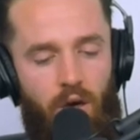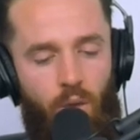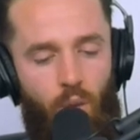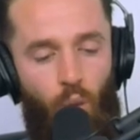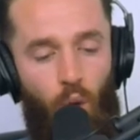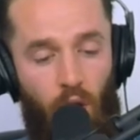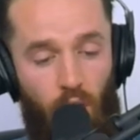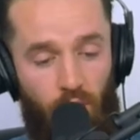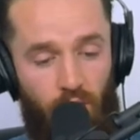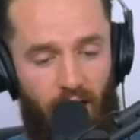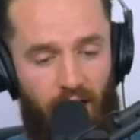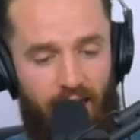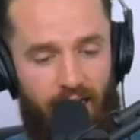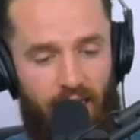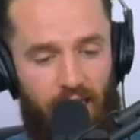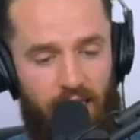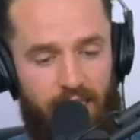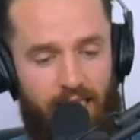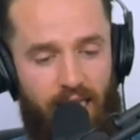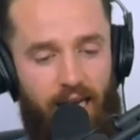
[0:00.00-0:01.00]
1 ride
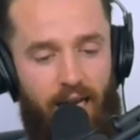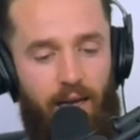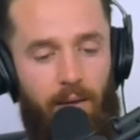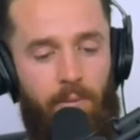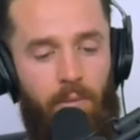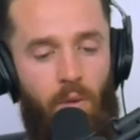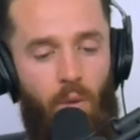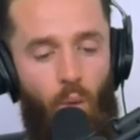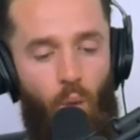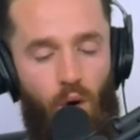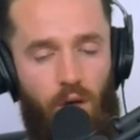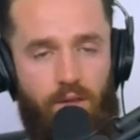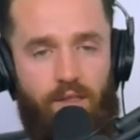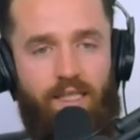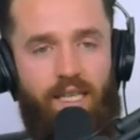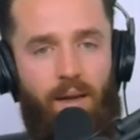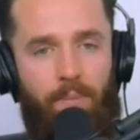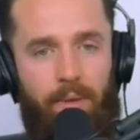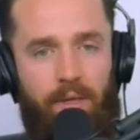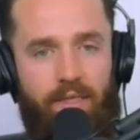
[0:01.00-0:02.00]
at a time, 1
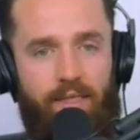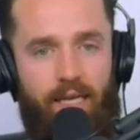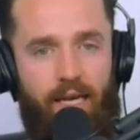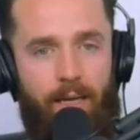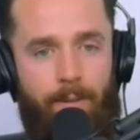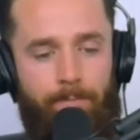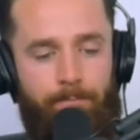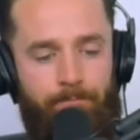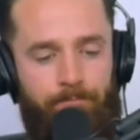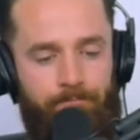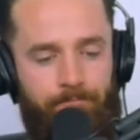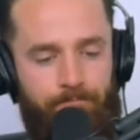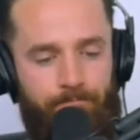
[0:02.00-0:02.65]
step at a time.